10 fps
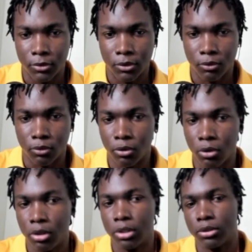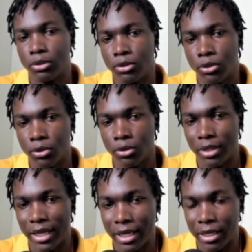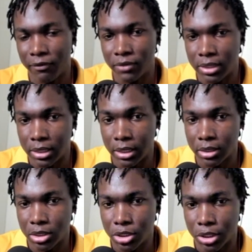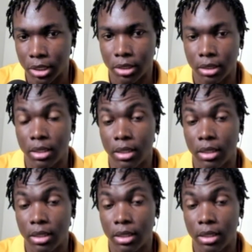rook to f6 check,